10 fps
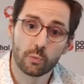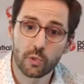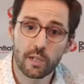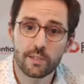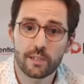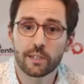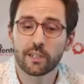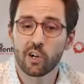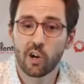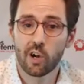
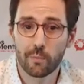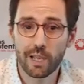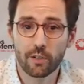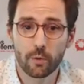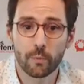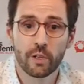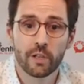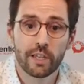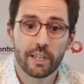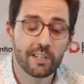pricing of the Magnum,
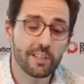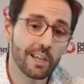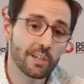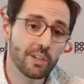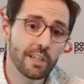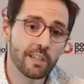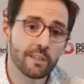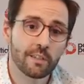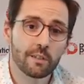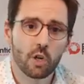it is actually
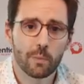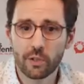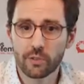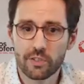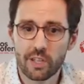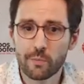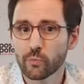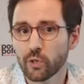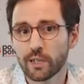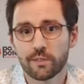about the same
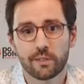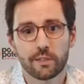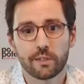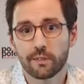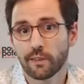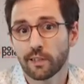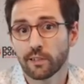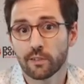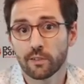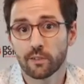price
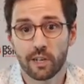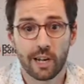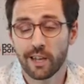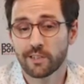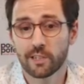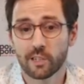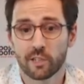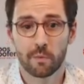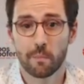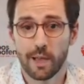than a classic
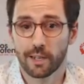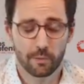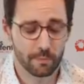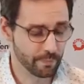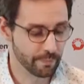Magnum.